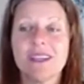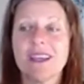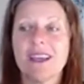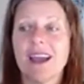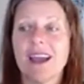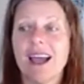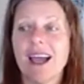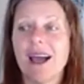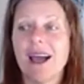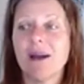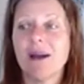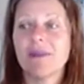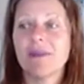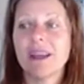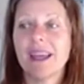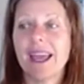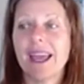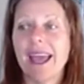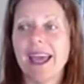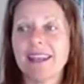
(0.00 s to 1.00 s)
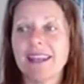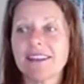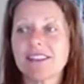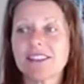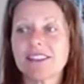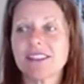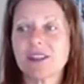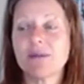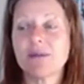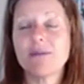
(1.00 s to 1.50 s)

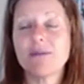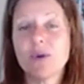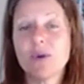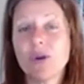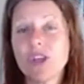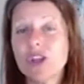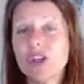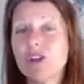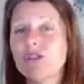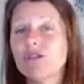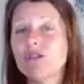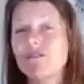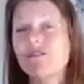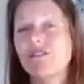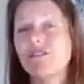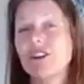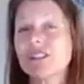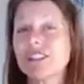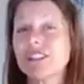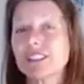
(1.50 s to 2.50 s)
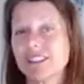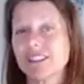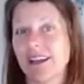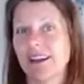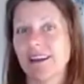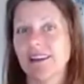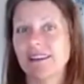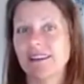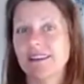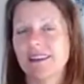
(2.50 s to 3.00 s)
And the more you
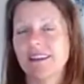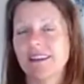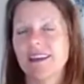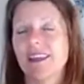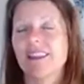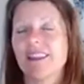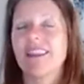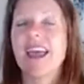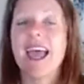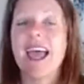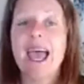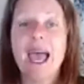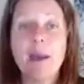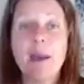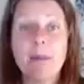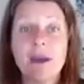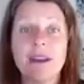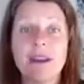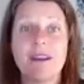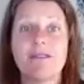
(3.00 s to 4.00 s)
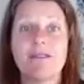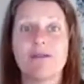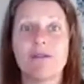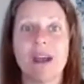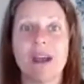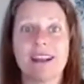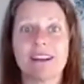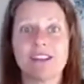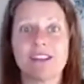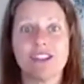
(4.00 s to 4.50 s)
foster the habit of
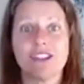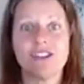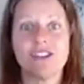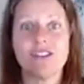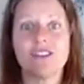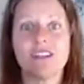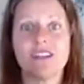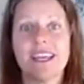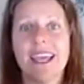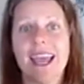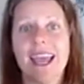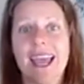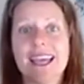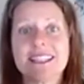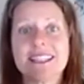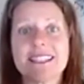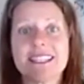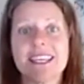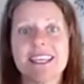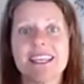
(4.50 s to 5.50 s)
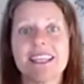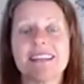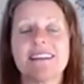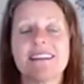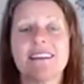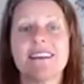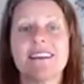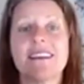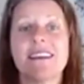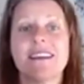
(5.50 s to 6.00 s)
gratitude, as in
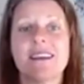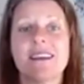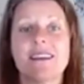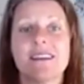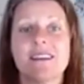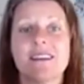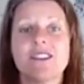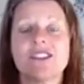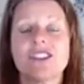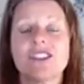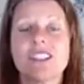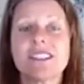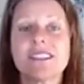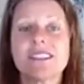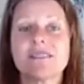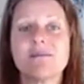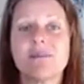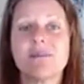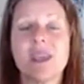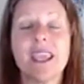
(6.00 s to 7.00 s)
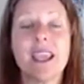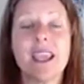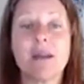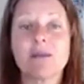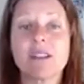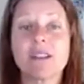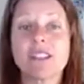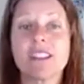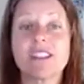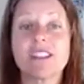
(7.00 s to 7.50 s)
just being
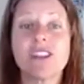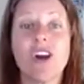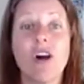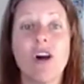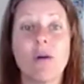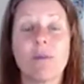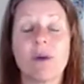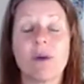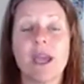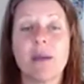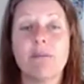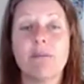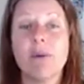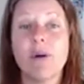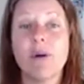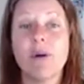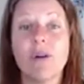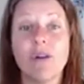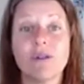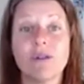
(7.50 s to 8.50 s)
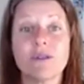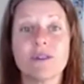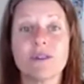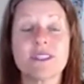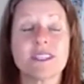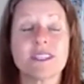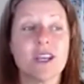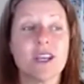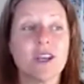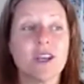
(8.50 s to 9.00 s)
able to stop and
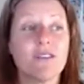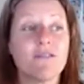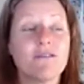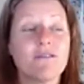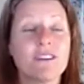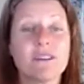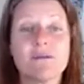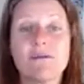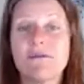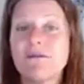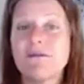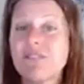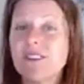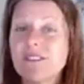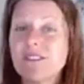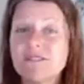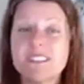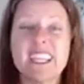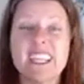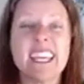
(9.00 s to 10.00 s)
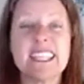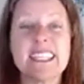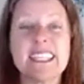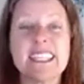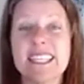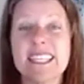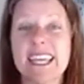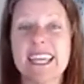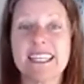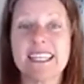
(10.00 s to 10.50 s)
pause for 15
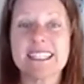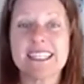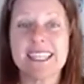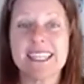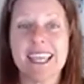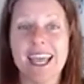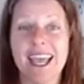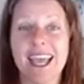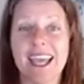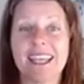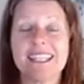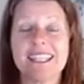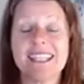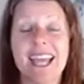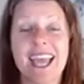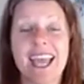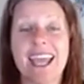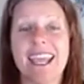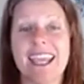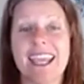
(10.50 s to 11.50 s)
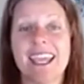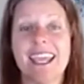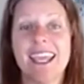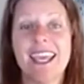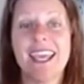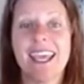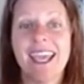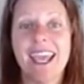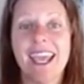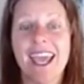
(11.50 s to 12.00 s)
seconds a day
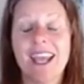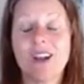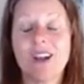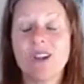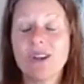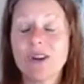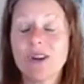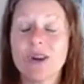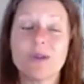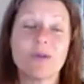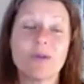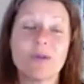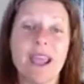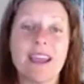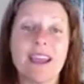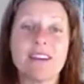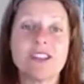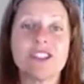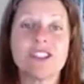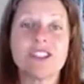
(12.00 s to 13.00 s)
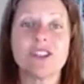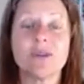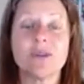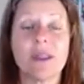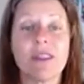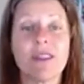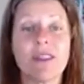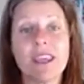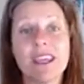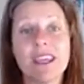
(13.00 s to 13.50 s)
and look around you
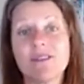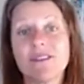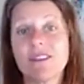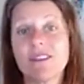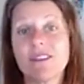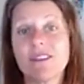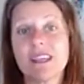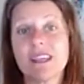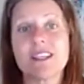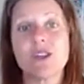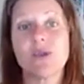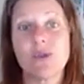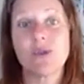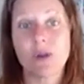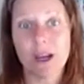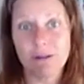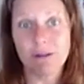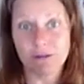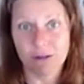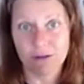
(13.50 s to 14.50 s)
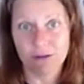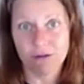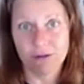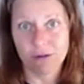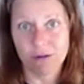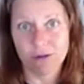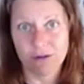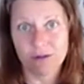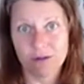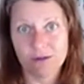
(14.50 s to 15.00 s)
and think of the things that you're grateful for.